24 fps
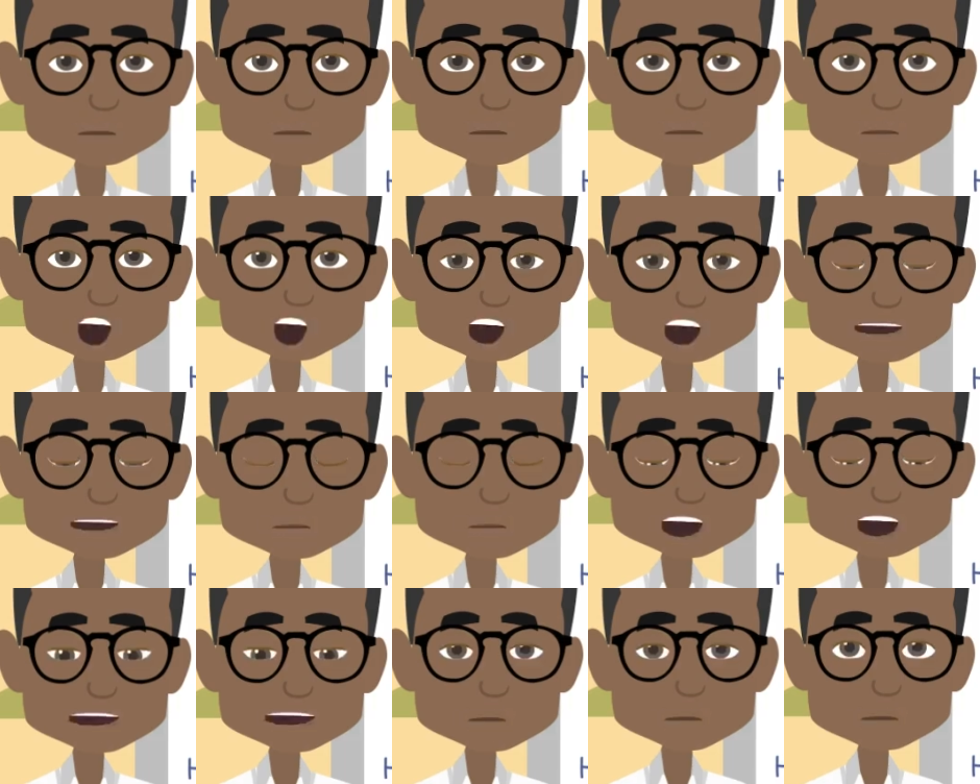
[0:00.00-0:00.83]
In this
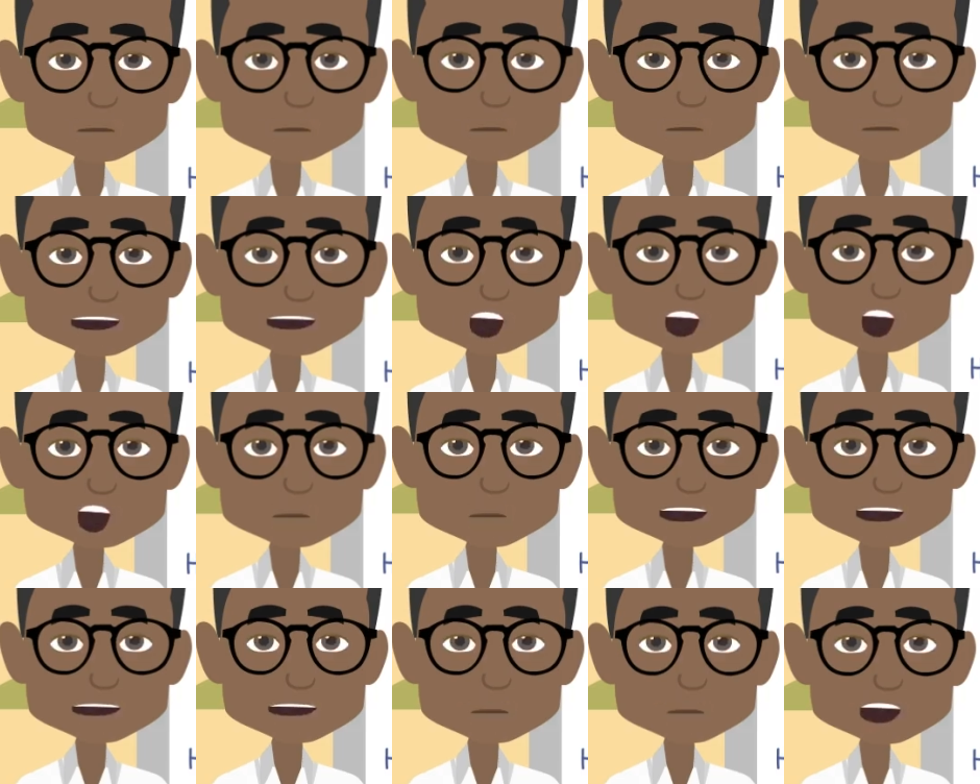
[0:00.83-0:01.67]
case, we will
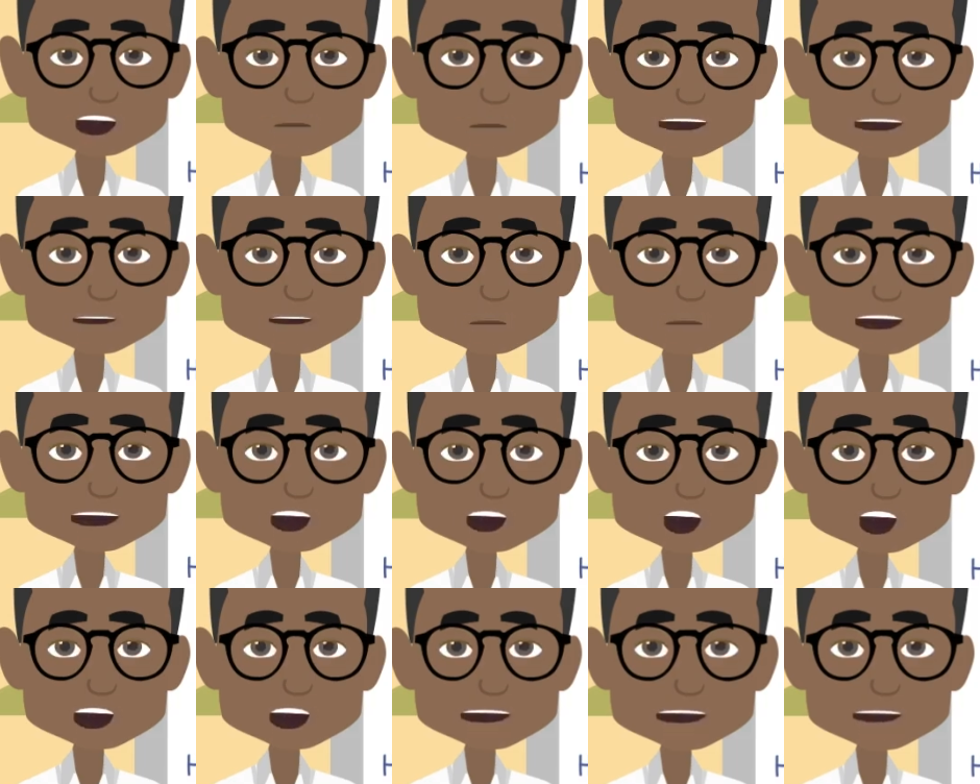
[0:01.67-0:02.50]
take
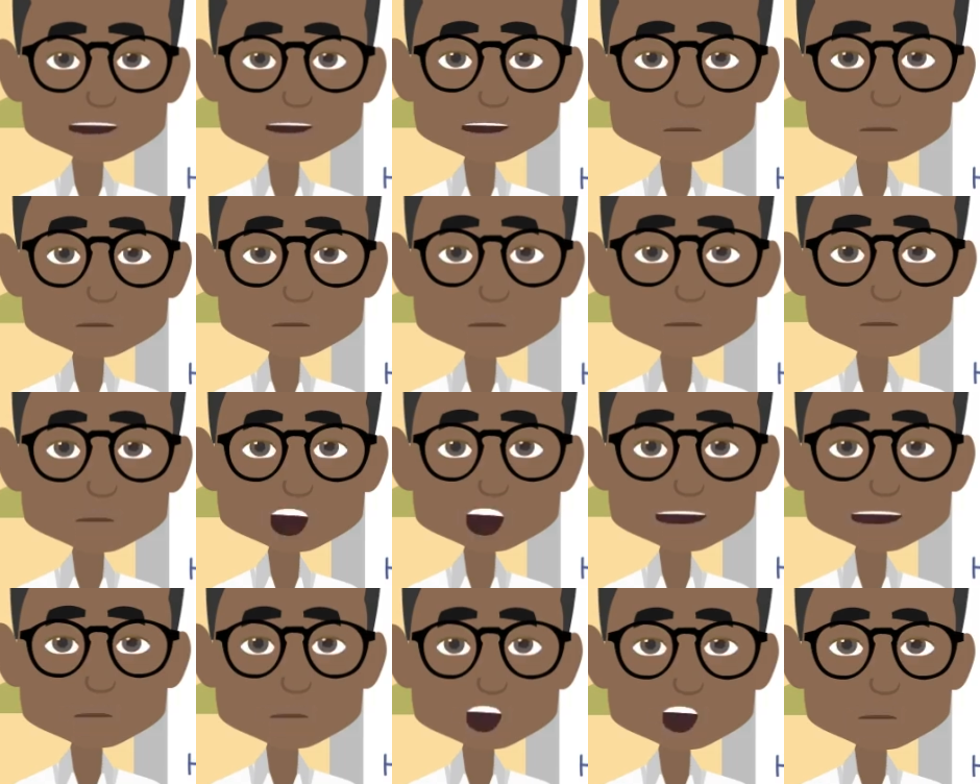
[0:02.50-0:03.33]
57 meters,
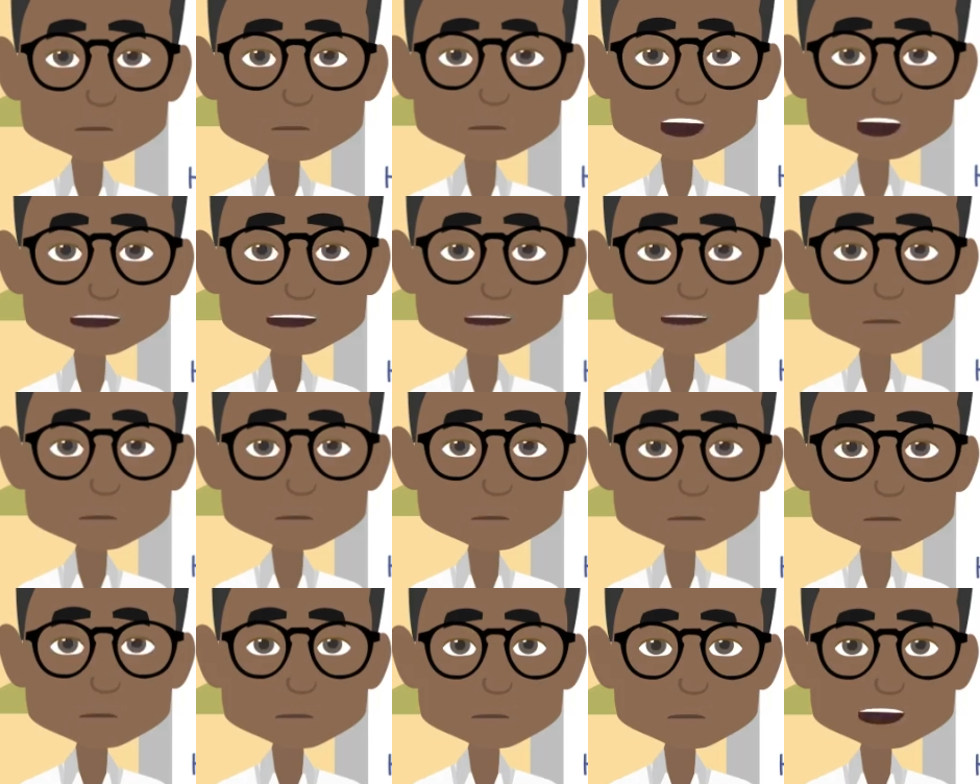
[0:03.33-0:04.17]
hst,
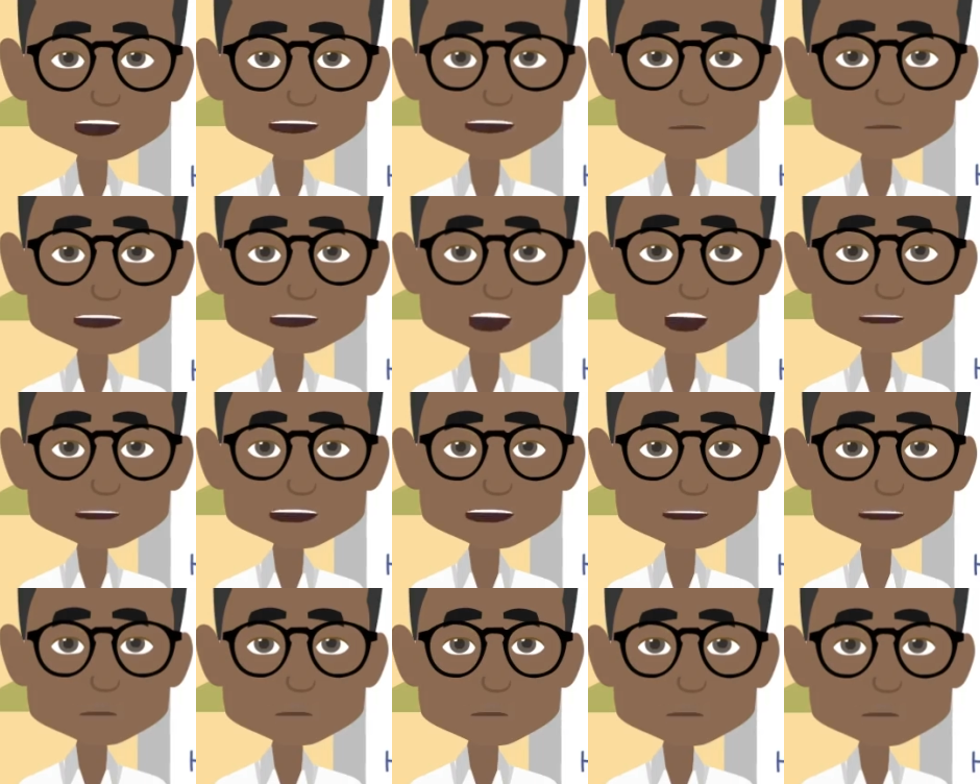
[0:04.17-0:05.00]
static
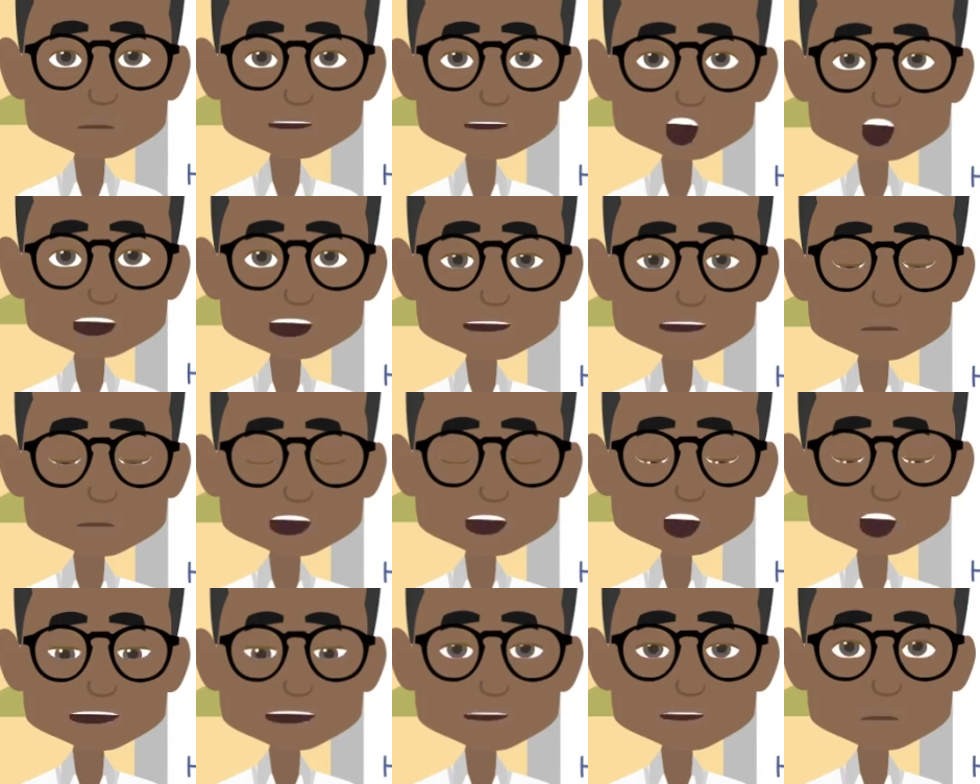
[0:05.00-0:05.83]
level,
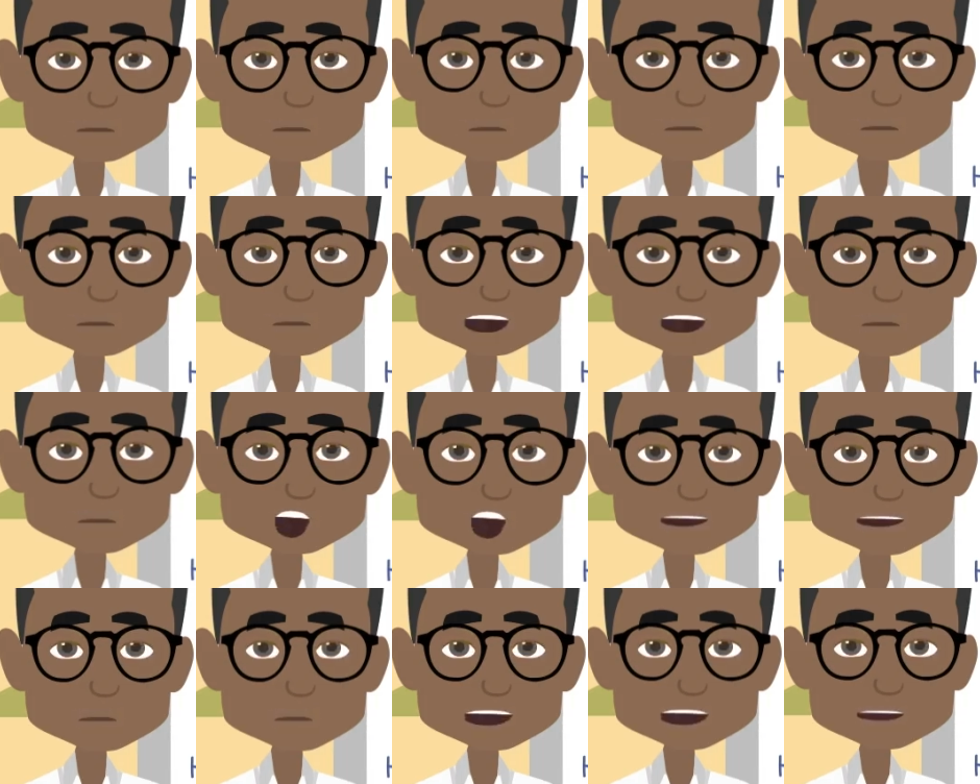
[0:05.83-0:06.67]
dsp,
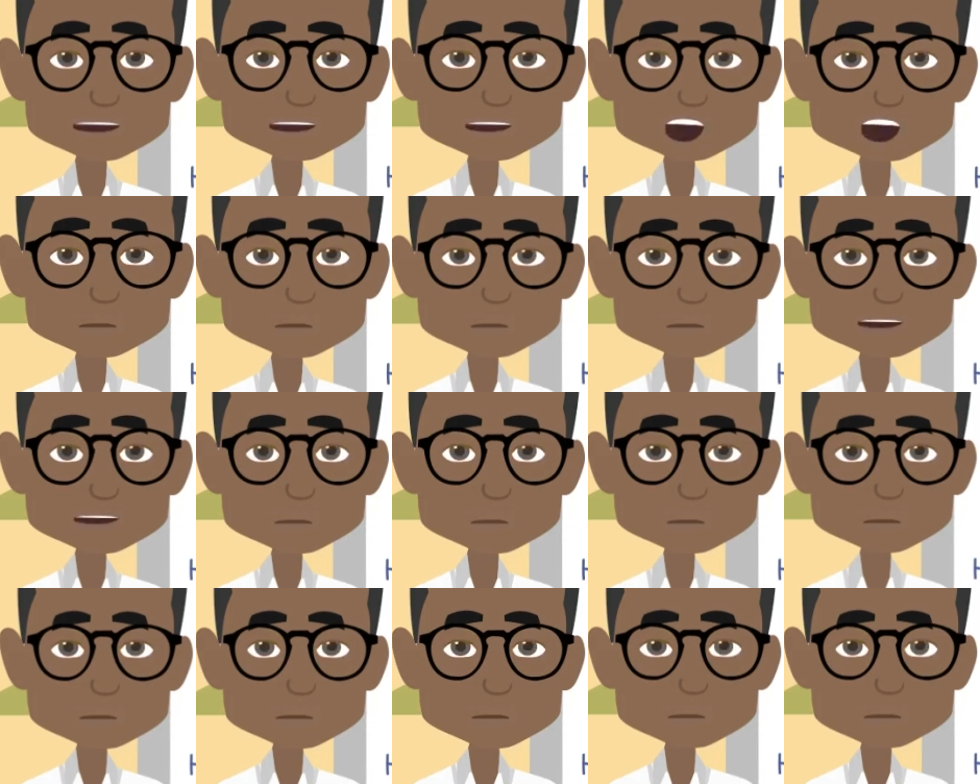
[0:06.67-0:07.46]
specific consumption.